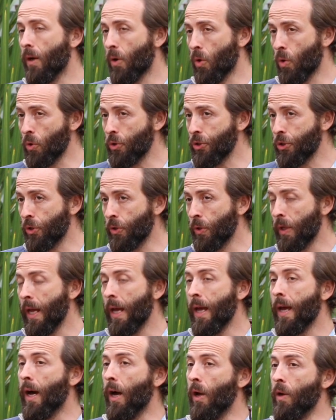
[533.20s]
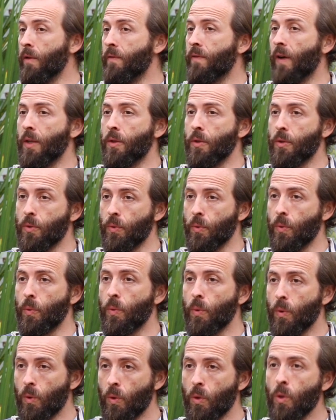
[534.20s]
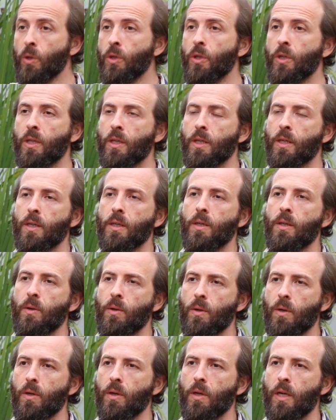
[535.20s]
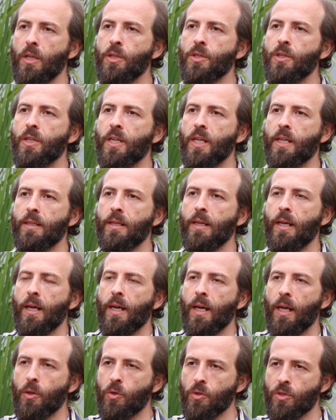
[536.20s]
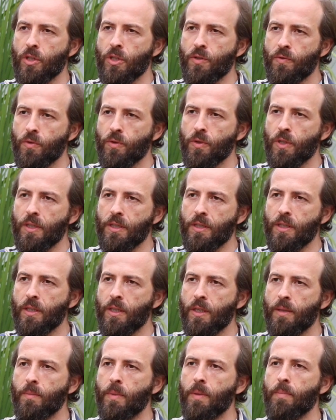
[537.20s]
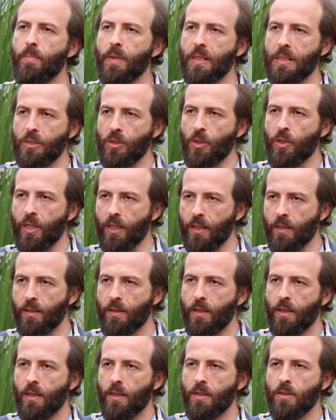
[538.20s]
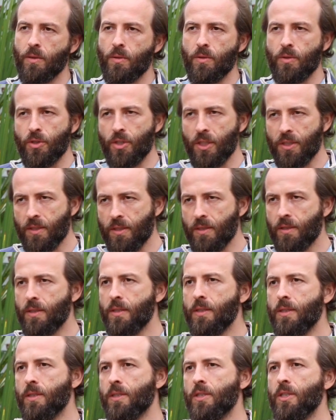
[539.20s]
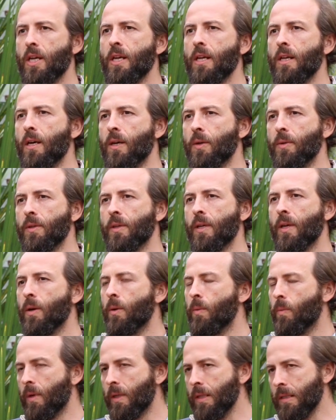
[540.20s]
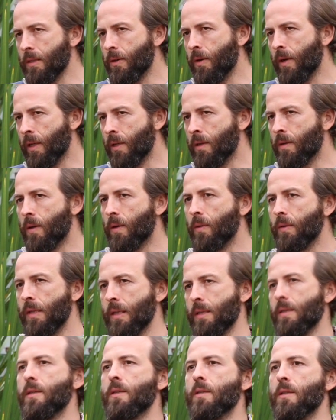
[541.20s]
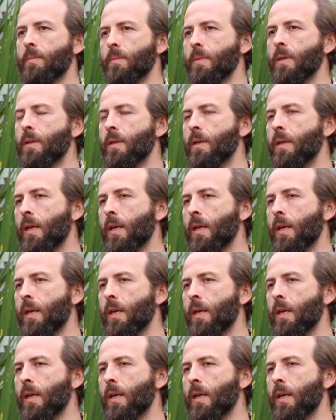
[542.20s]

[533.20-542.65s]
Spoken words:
Also, I'll invite you to look to the internet and to search for the term persona. So just check it out. What is going around the term?